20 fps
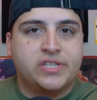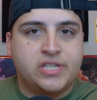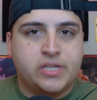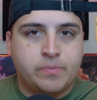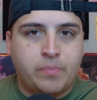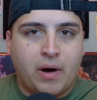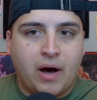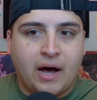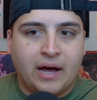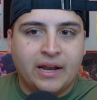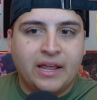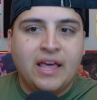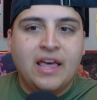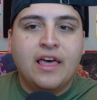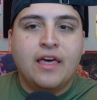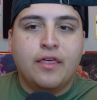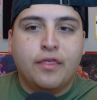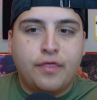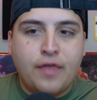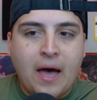spot.
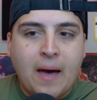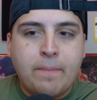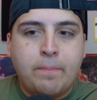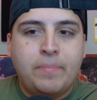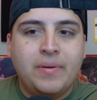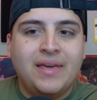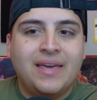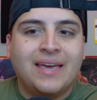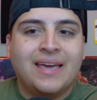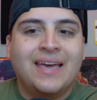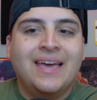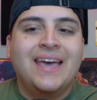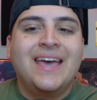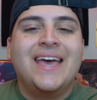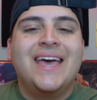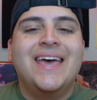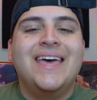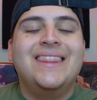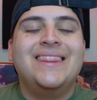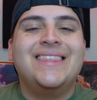That being
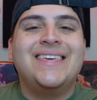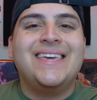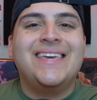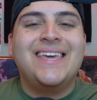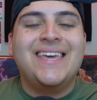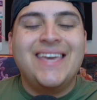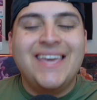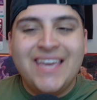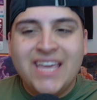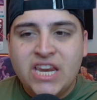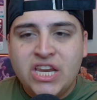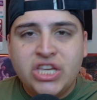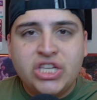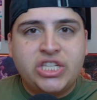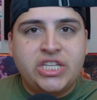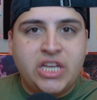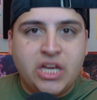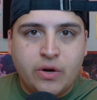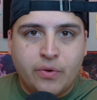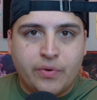in the
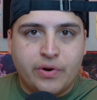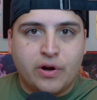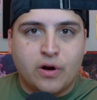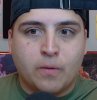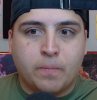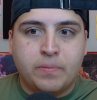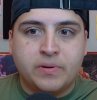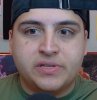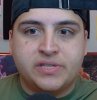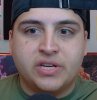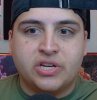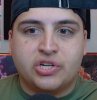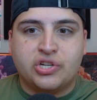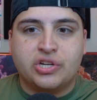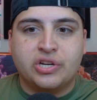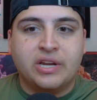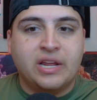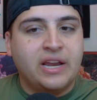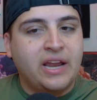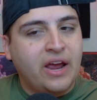interior
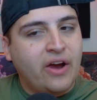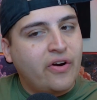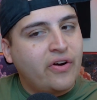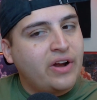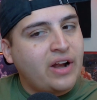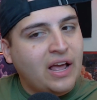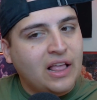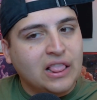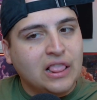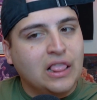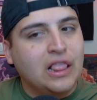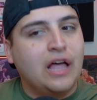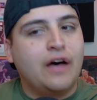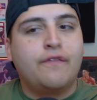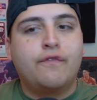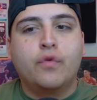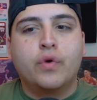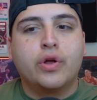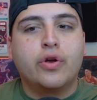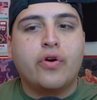position. And Aaron, I
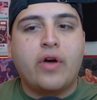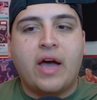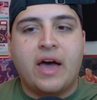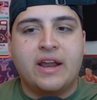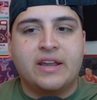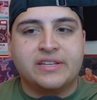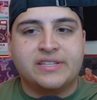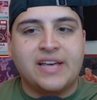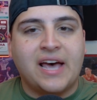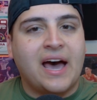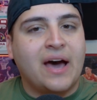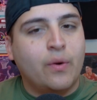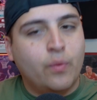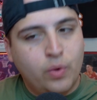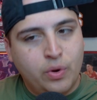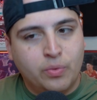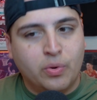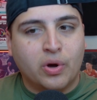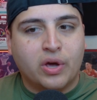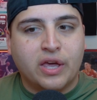love where your head is at.
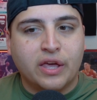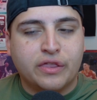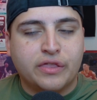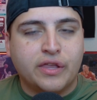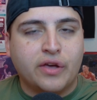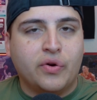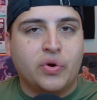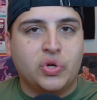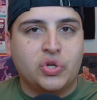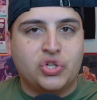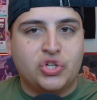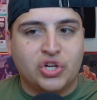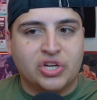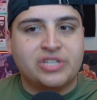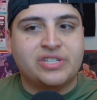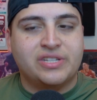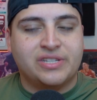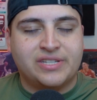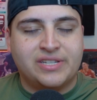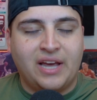We will get there in
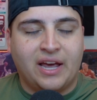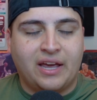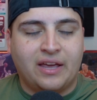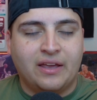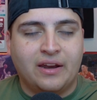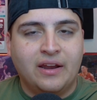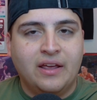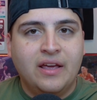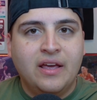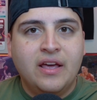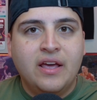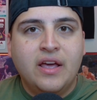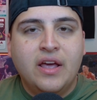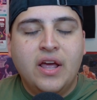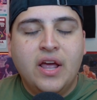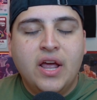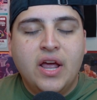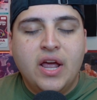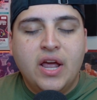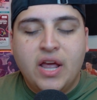just a second.
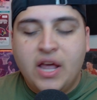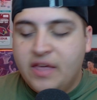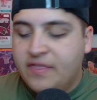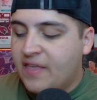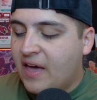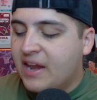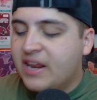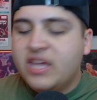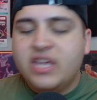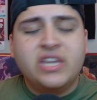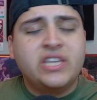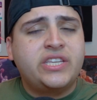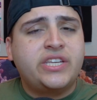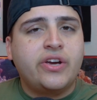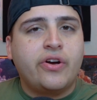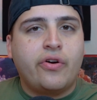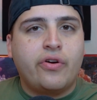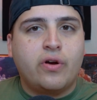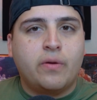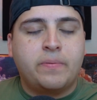In that
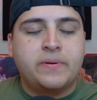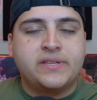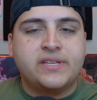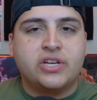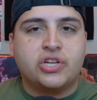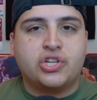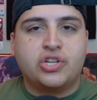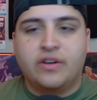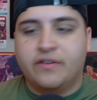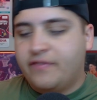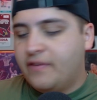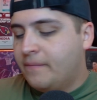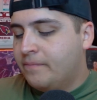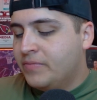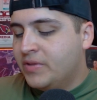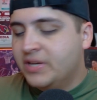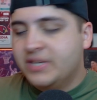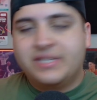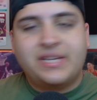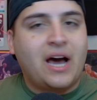interior position of
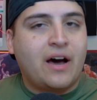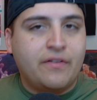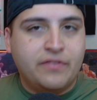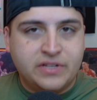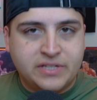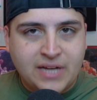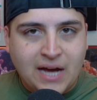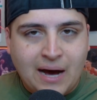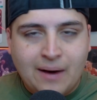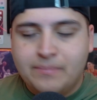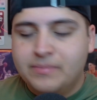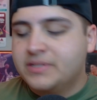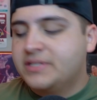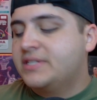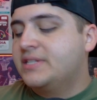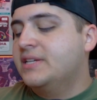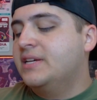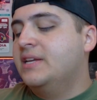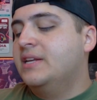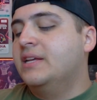Dalvin
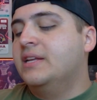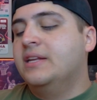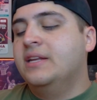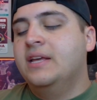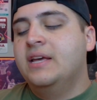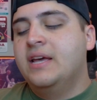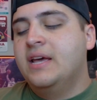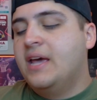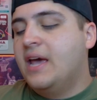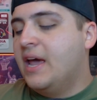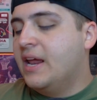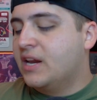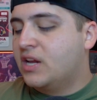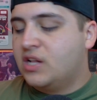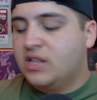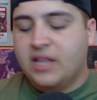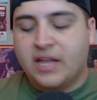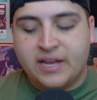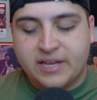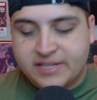Tomlinson and
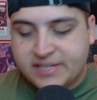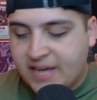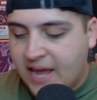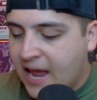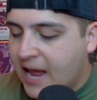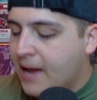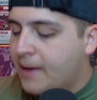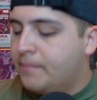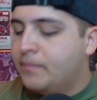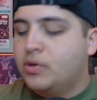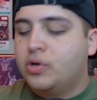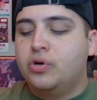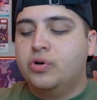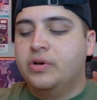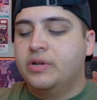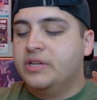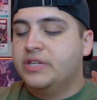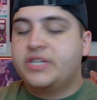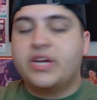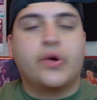Calais Campbell
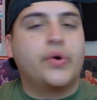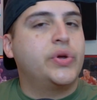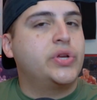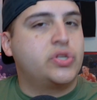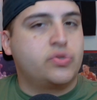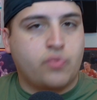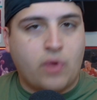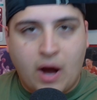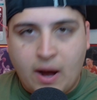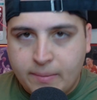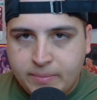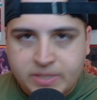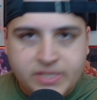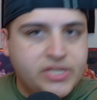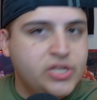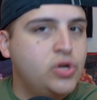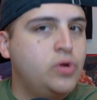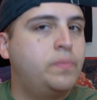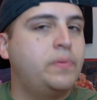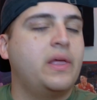and Darius
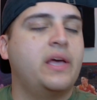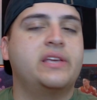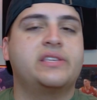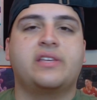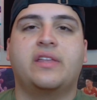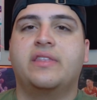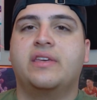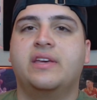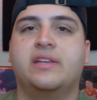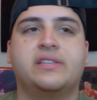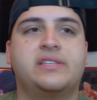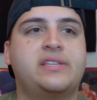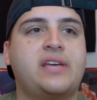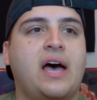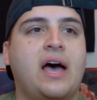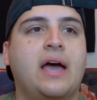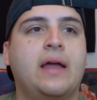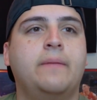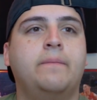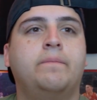Robinson, who plays on the
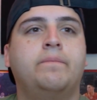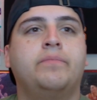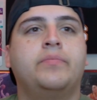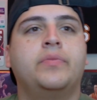inside.